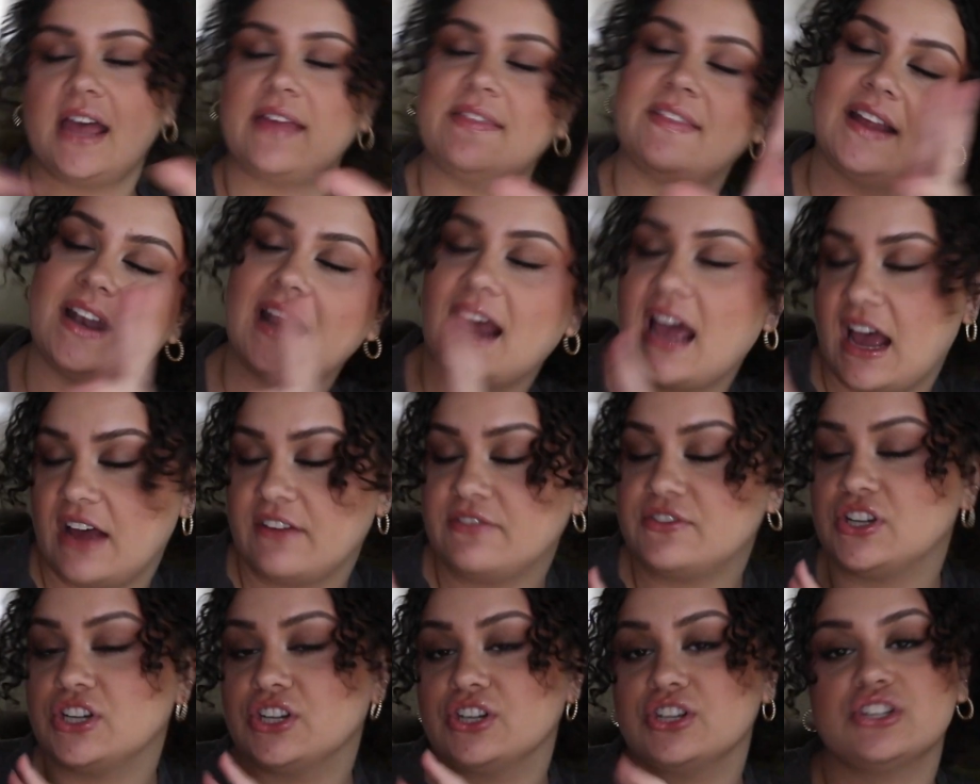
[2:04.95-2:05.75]
and then
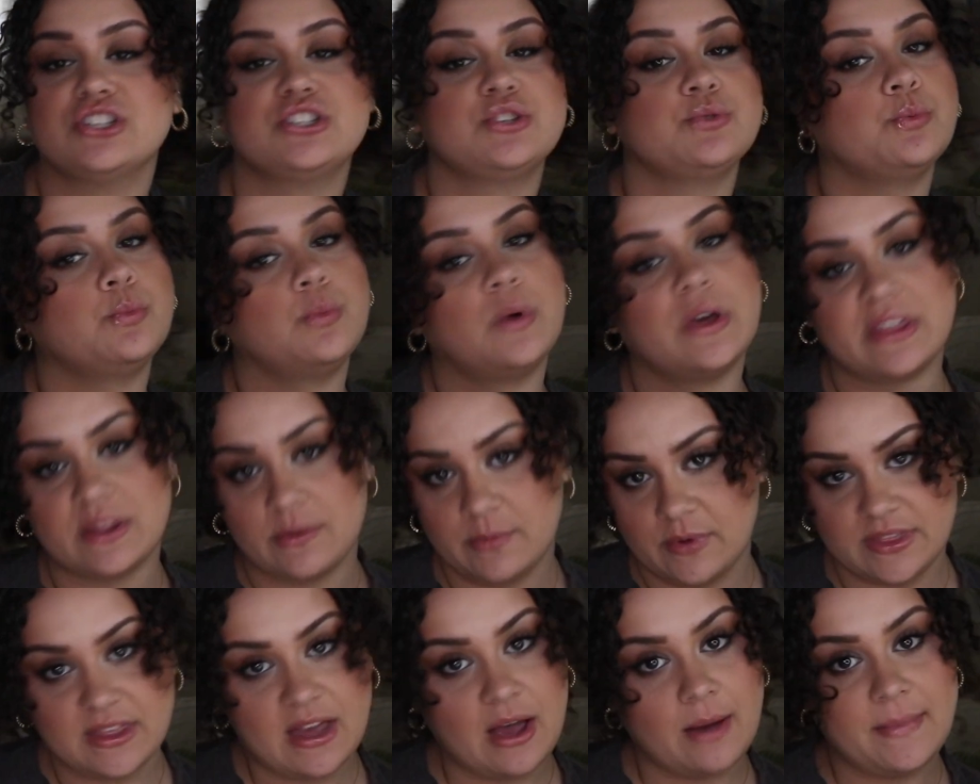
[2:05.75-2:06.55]
afters with and
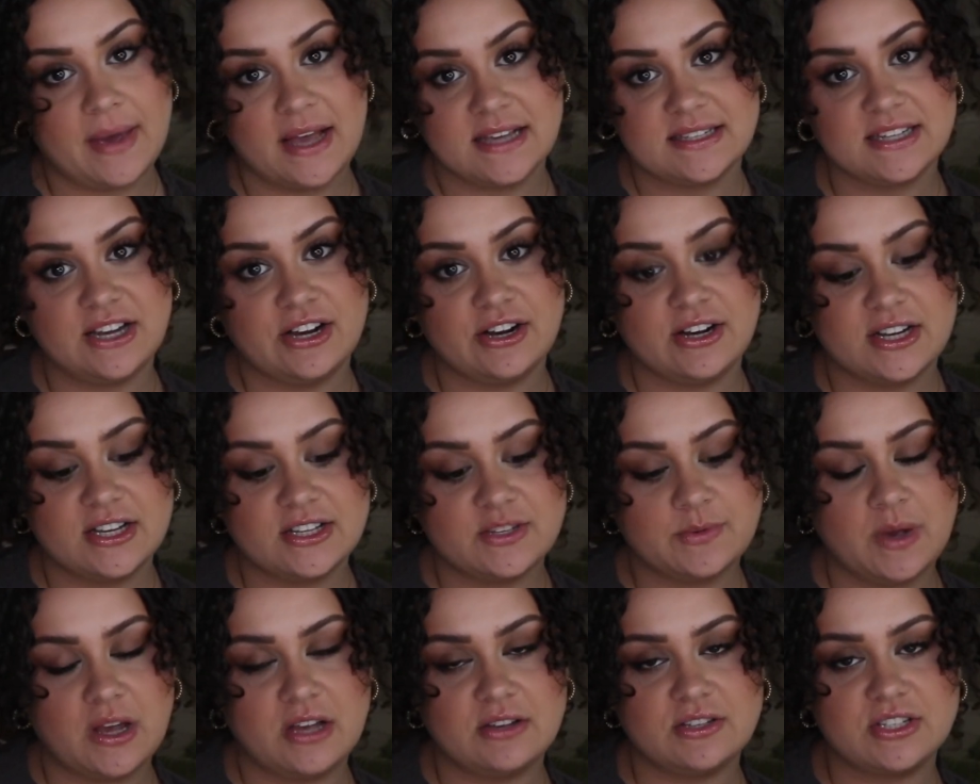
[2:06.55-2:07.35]
without mascara
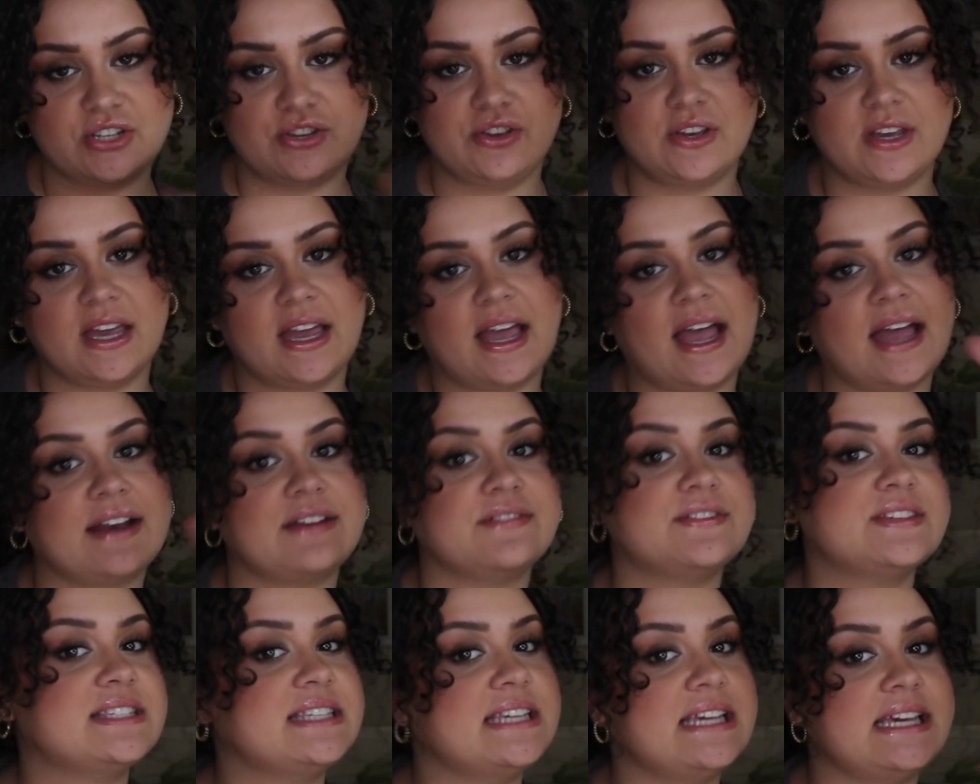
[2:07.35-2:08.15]
as well, so you can kind
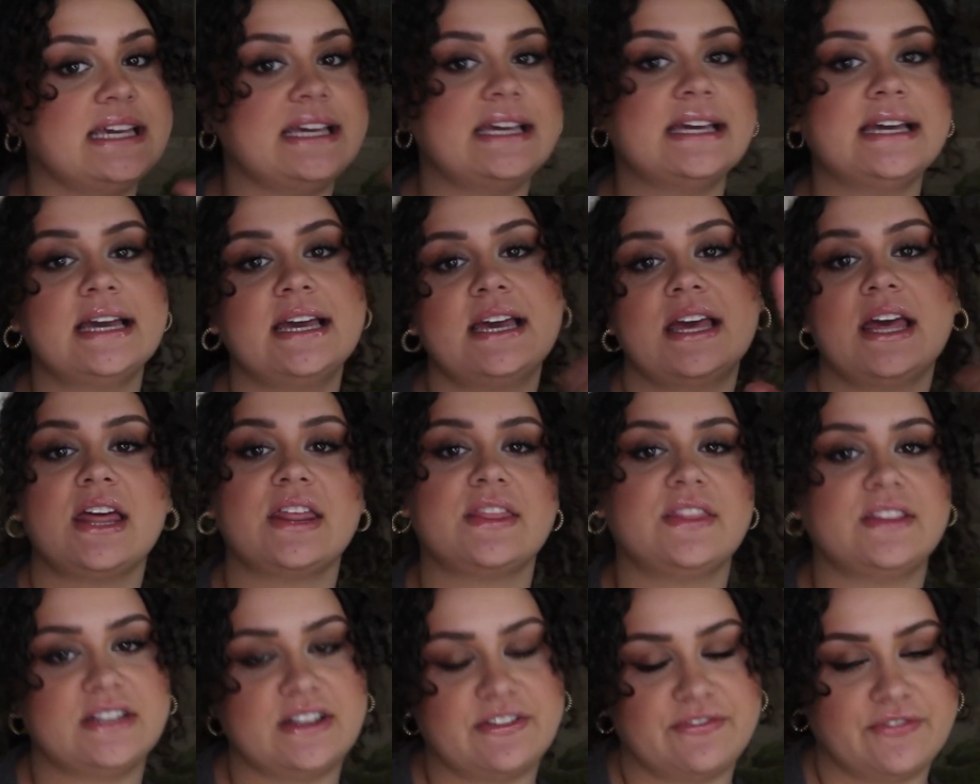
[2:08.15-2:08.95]
of see
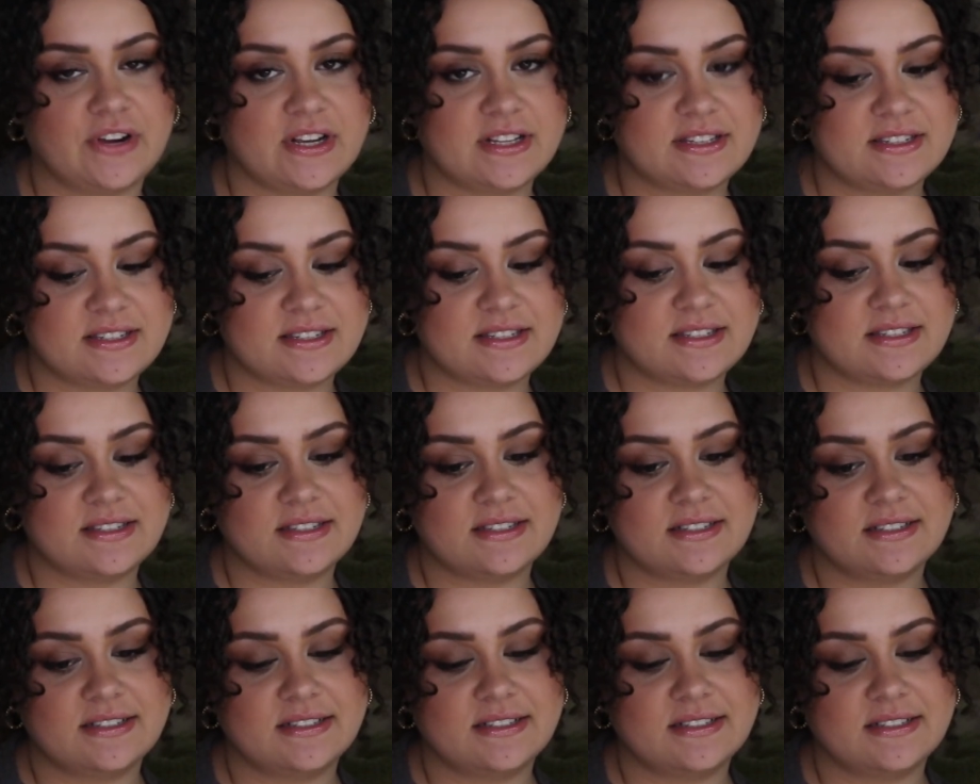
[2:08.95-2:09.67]
the difference.